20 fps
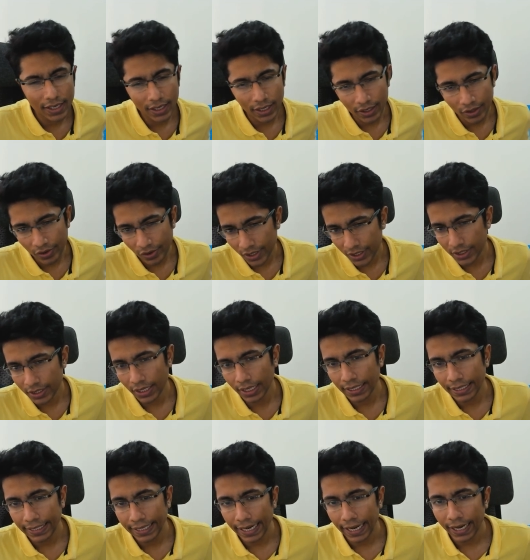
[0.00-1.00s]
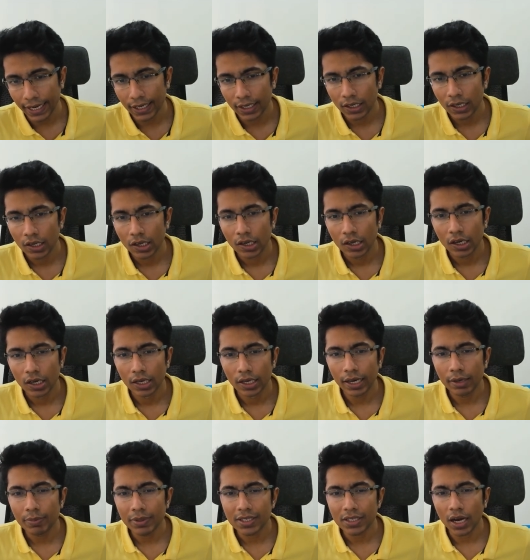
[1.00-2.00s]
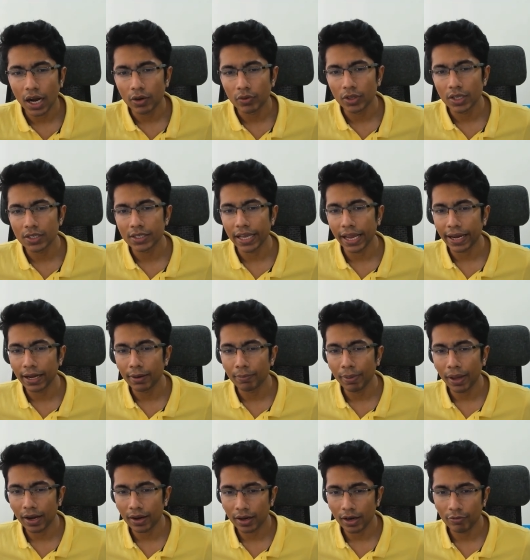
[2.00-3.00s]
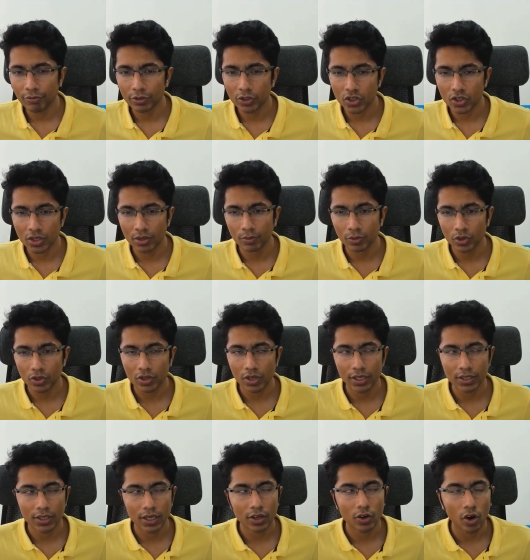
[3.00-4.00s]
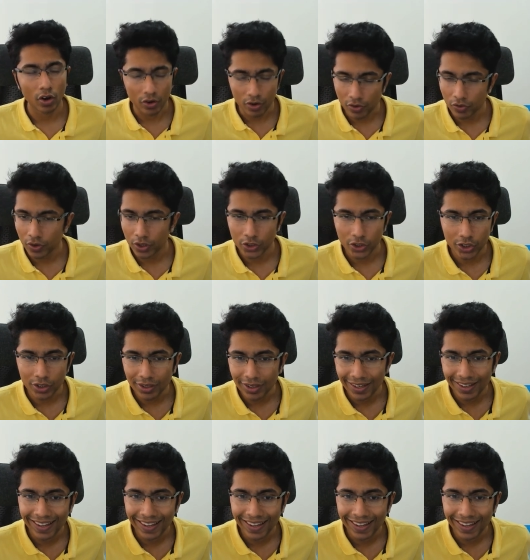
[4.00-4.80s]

an interesting take. Let me start with the second paragraph, which is the most, let's say, controversial.